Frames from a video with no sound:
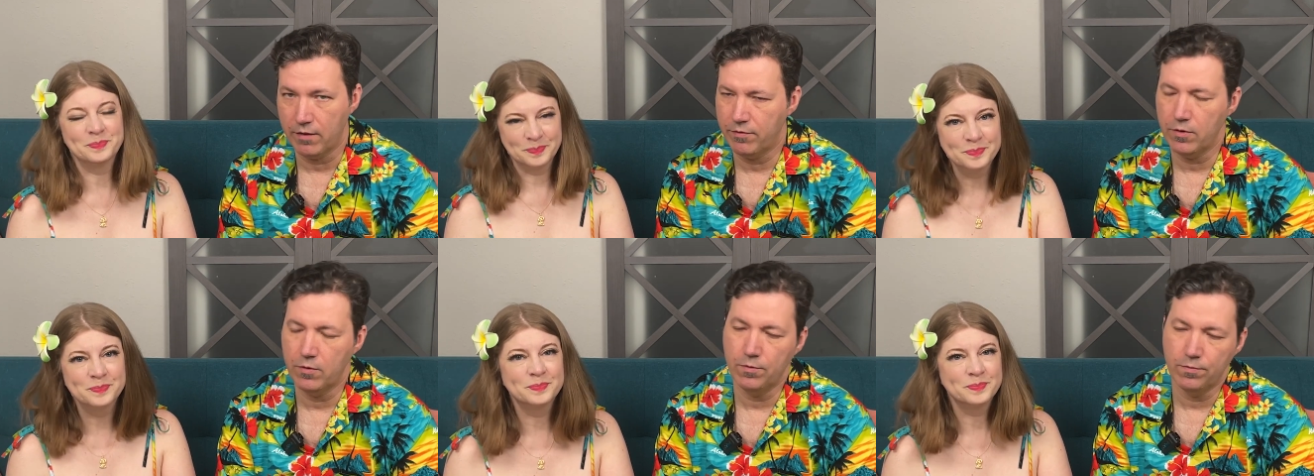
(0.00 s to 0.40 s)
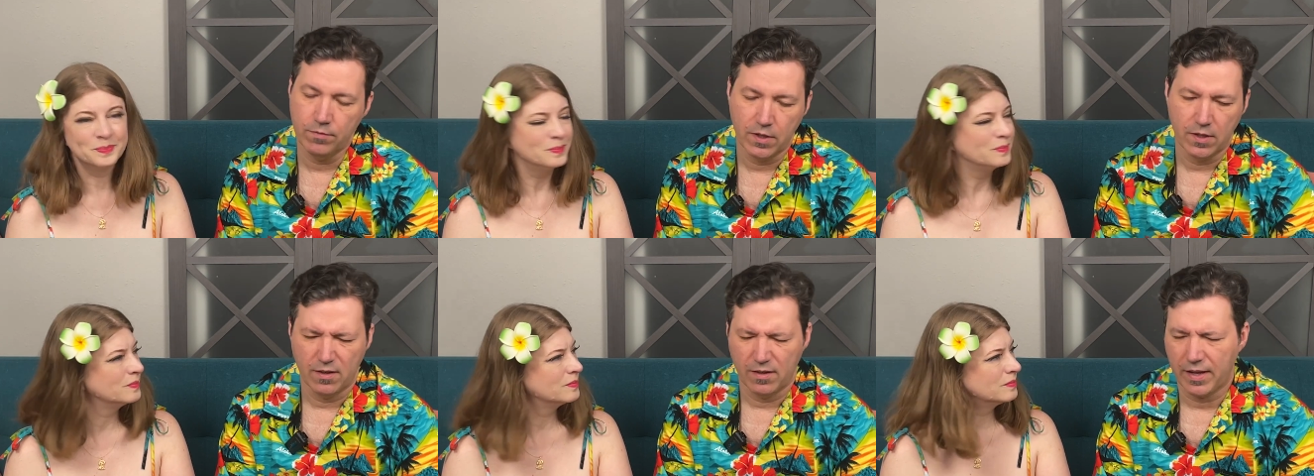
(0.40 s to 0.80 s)
Speaker 1: If
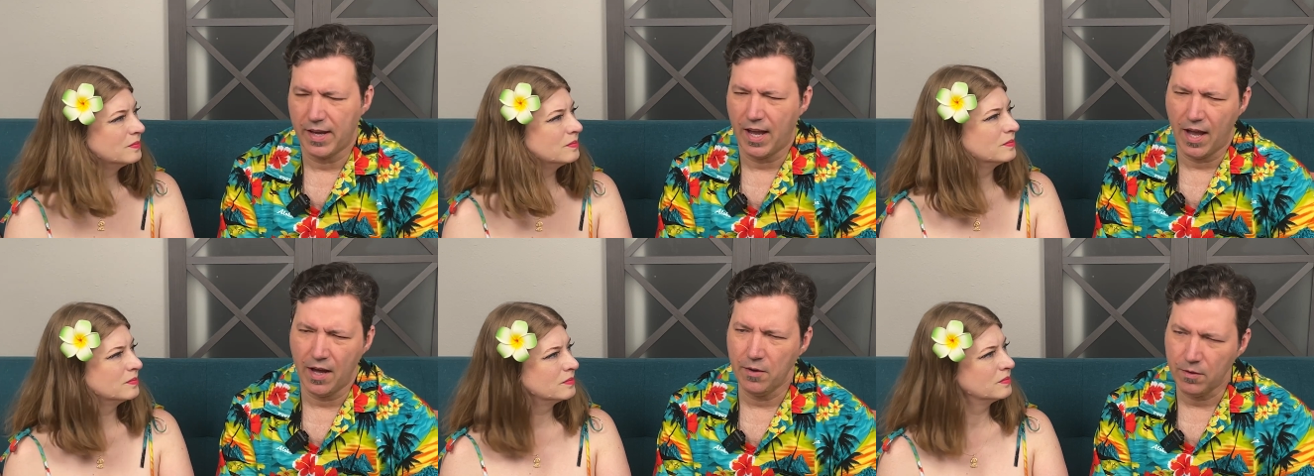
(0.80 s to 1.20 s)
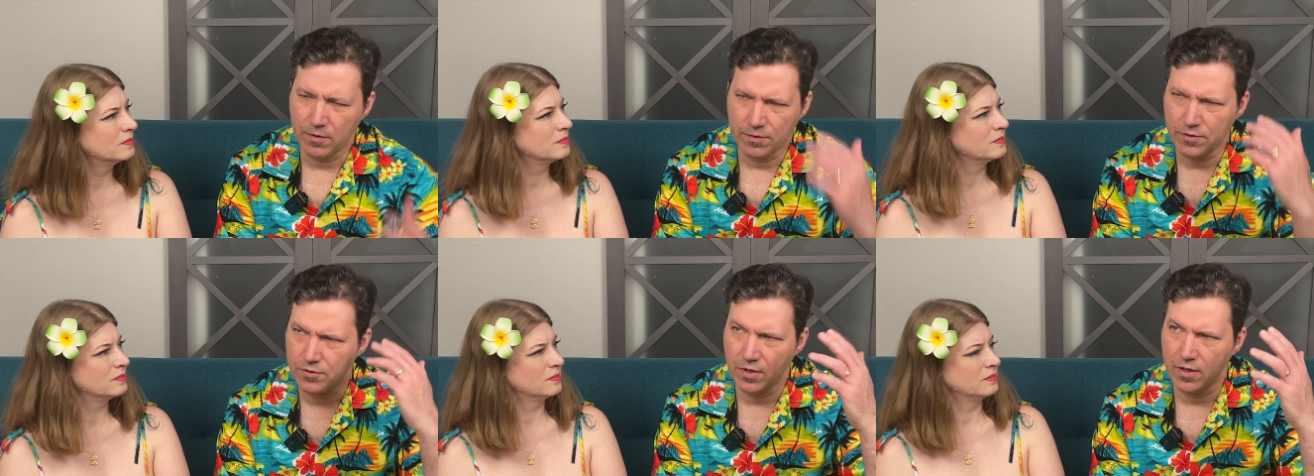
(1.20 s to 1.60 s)
you like
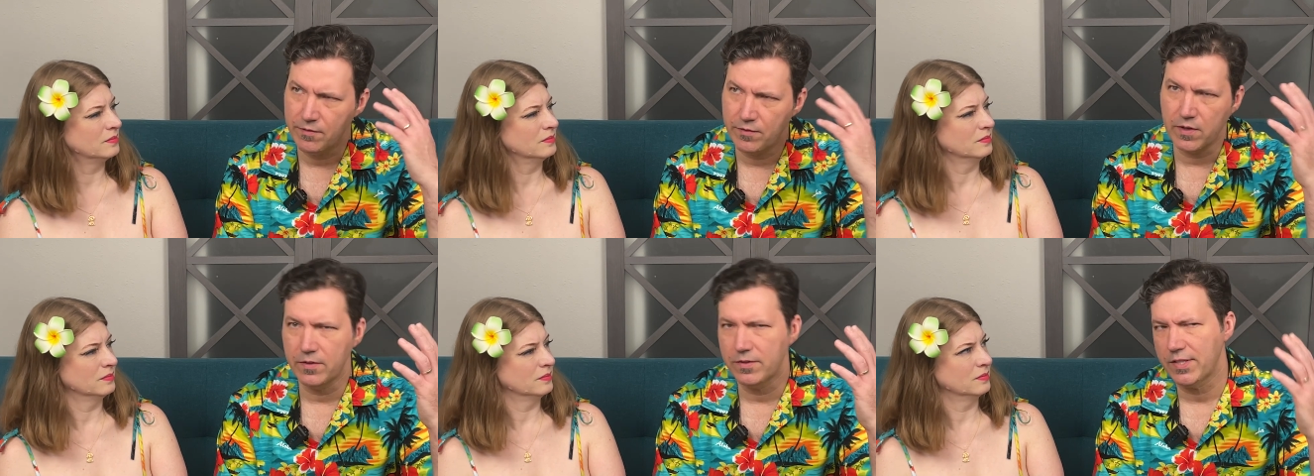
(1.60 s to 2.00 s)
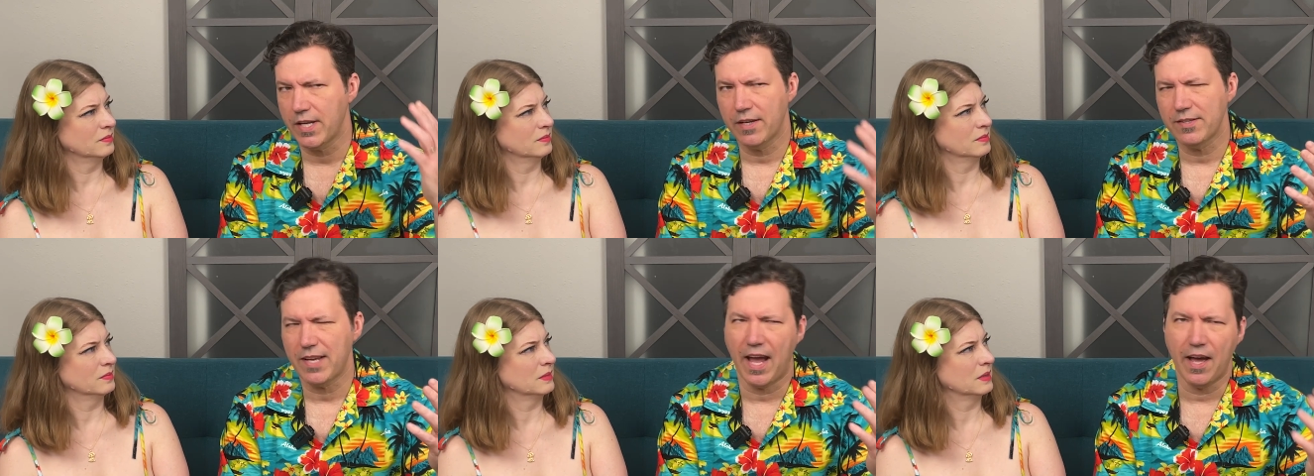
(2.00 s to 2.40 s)
how you're trying to figure this
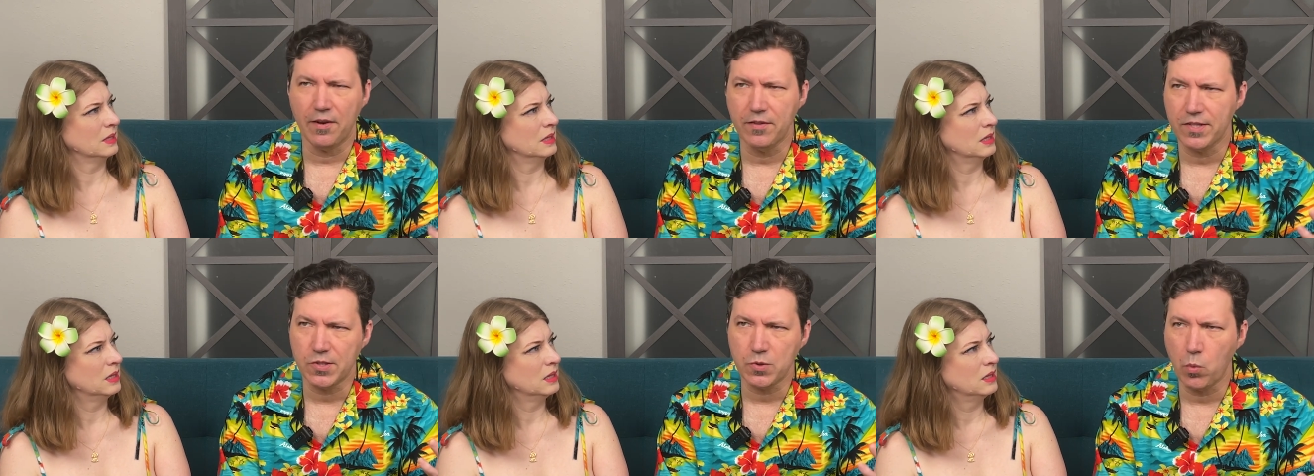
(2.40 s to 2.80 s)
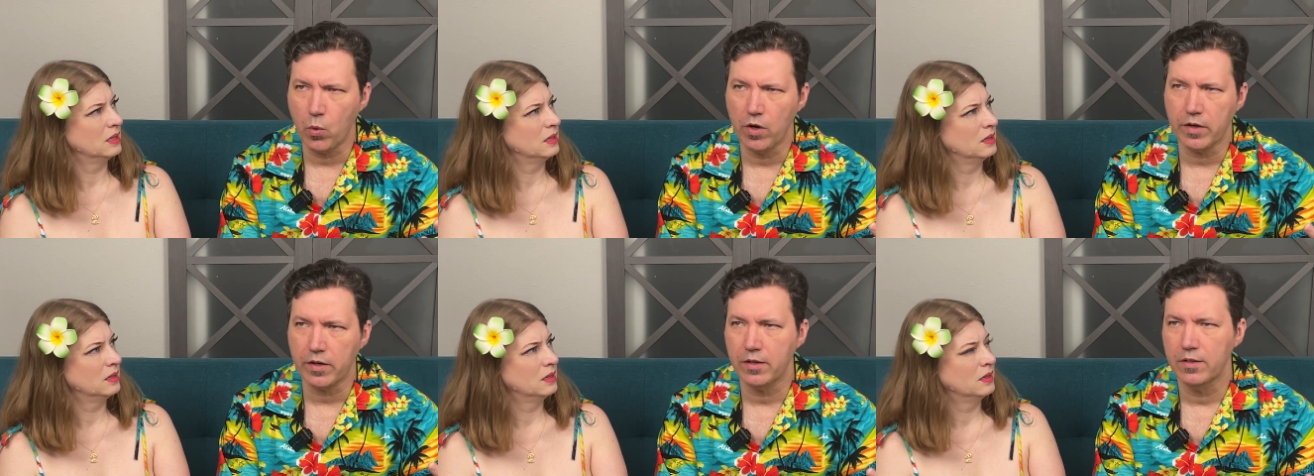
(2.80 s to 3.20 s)
out, how did this
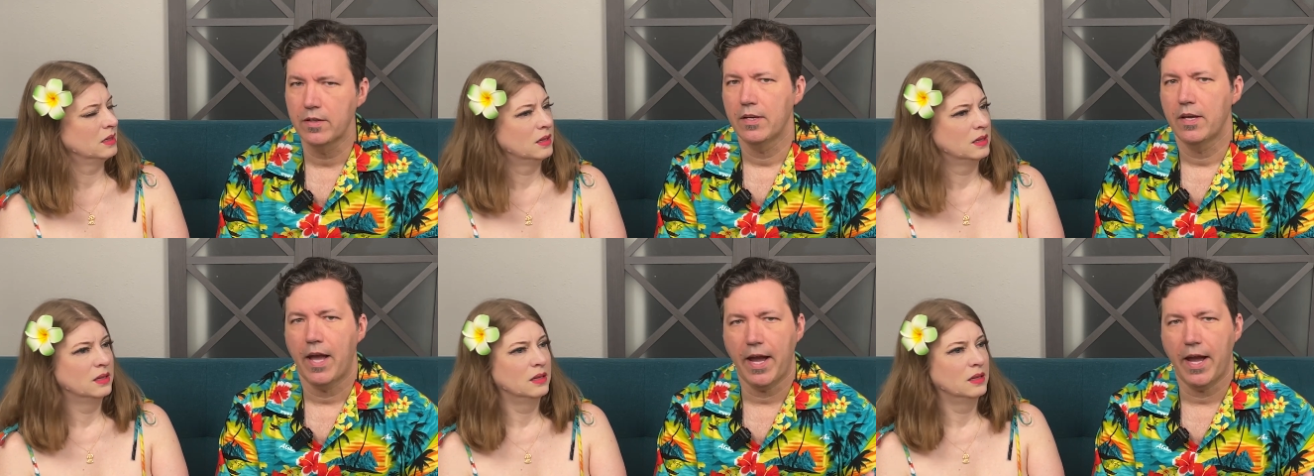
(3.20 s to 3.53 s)
work?